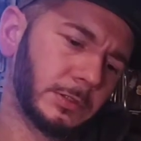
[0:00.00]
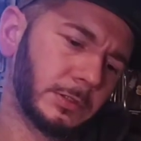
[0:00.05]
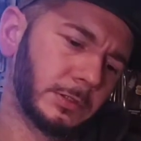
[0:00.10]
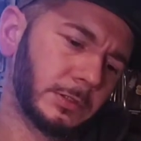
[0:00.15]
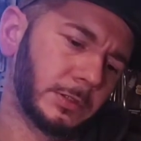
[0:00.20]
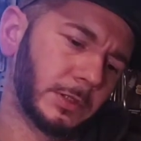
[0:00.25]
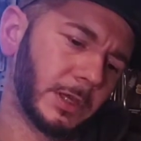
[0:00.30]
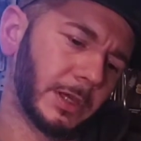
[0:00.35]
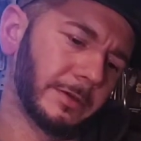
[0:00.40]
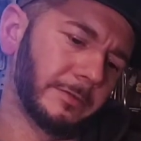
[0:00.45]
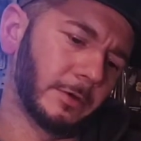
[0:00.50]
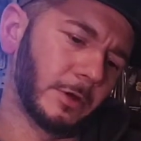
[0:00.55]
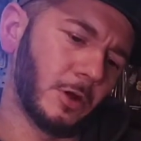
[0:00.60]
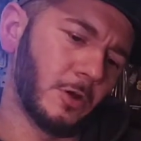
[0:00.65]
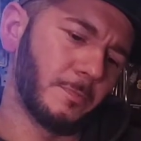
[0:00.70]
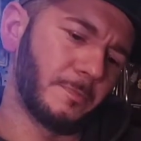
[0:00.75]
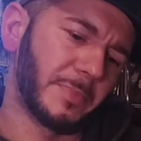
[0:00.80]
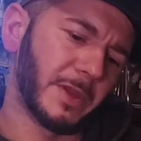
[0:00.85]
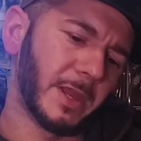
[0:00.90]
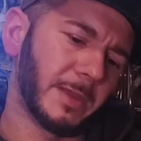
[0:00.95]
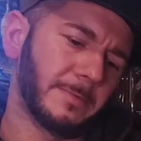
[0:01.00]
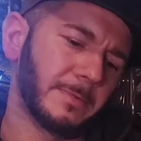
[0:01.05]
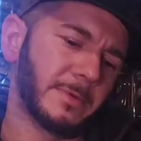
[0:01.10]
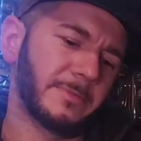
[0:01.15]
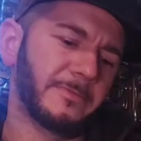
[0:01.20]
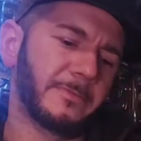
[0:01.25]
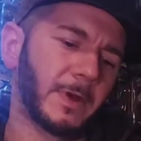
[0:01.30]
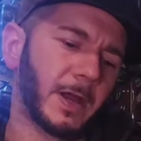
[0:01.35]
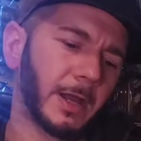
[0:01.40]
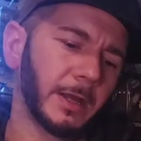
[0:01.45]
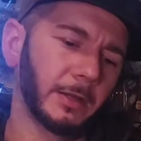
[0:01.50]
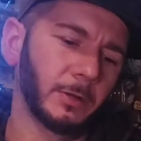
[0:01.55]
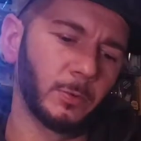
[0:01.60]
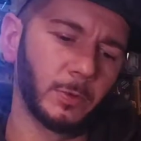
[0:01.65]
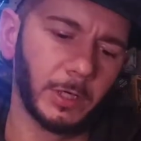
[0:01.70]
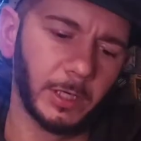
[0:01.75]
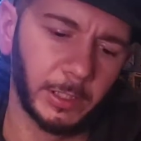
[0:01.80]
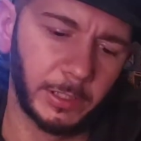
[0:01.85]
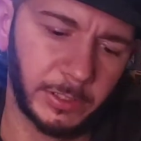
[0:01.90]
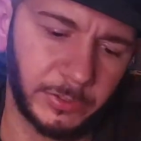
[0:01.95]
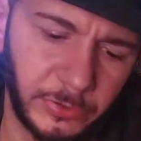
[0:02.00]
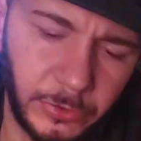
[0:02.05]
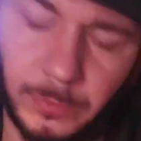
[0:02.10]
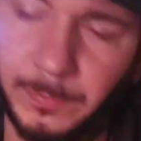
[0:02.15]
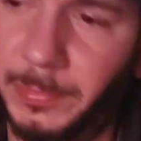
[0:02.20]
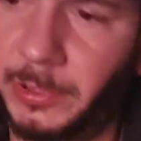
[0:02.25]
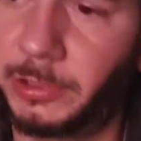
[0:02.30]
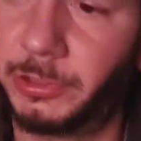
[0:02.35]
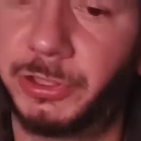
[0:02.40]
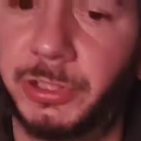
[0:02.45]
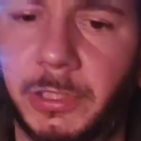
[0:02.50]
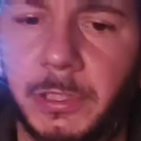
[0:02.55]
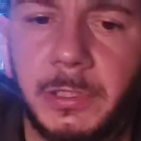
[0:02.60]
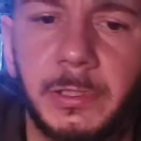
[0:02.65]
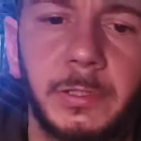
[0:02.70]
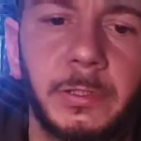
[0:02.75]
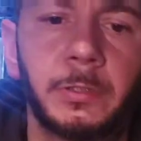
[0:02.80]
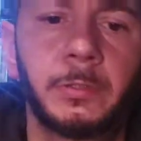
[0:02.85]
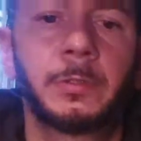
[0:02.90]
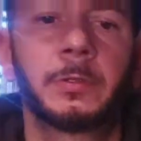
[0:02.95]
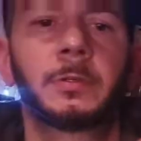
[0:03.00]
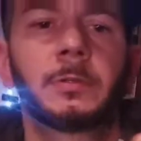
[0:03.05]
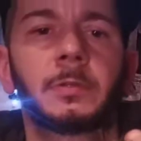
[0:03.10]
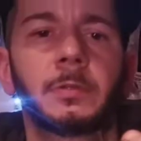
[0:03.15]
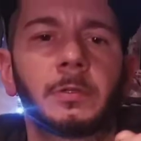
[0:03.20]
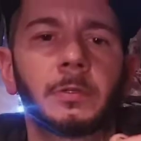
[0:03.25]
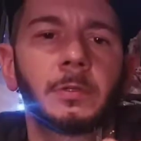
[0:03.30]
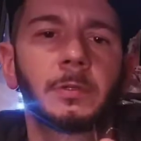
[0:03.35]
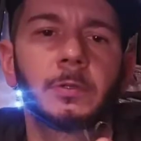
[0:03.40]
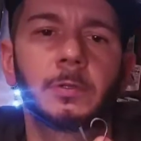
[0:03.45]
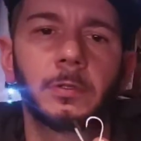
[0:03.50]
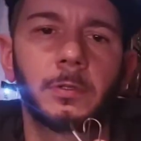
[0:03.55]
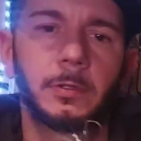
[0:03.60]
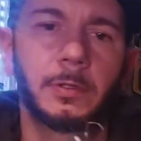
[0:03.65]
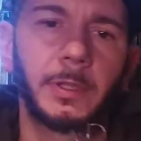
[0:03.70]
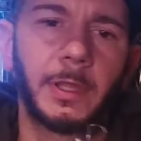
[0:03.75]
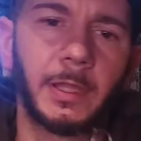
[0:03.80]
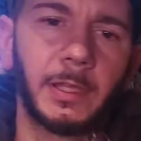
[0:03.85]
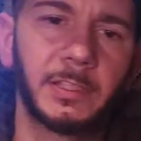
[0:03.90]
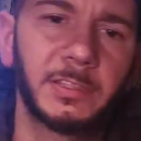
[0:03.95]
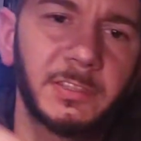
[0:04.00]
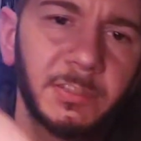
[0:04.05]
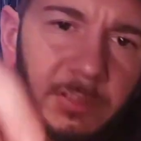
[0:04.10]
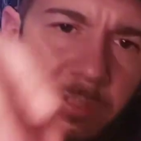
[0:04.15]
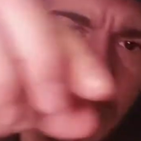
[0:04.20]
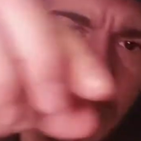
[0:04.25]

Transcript: Tightrope baby firework super jig. Now this is a